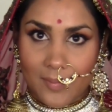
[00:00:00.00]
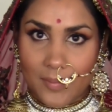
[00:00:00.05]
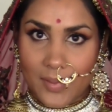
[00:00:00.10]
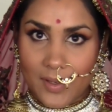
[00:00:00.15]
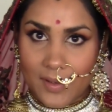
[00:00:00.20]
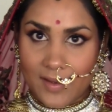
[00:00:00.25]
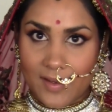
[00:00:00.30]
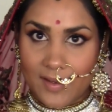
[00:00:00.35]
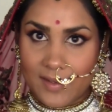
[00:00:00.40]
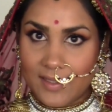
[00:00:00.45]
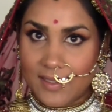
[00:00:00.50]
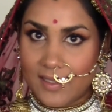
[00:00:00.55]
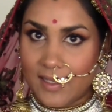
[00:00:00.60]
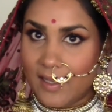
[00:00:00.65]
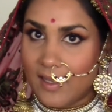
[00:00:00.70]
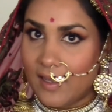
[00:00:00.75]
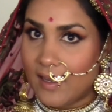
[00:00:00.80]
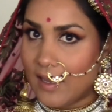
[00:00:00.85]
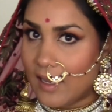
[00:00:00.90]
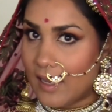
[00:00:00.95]
But
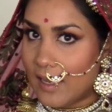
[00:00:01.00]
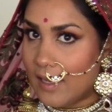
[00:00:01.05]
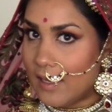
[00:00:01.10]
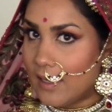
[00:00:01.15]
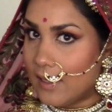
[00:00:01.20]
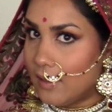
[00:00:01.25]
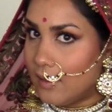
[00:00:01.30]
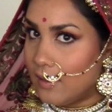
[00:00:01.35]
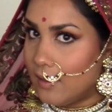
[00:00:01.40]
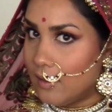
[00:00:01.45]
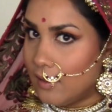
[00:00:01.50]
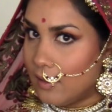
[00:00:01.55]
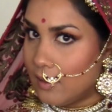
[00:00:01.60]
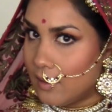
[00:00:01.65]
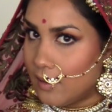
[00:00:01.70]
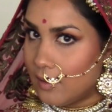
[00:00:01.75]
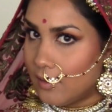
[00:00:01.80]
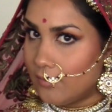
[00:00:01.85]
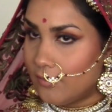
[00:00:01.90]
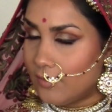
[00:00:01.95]
yeah, I
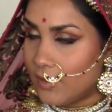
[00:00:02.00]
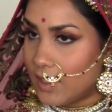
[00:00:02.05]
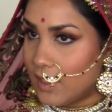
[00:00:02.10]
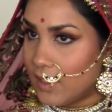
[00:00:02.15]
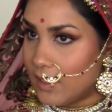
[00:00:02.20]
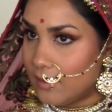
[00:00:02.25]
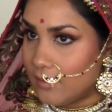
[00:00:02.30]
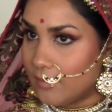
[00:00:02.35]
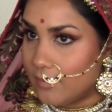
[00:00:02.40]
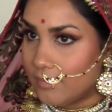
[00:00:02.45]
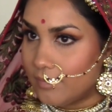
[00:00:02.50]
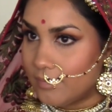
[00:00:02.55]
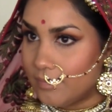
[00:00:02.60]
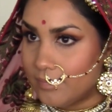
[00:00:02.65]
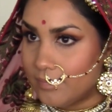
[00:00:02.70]
love it.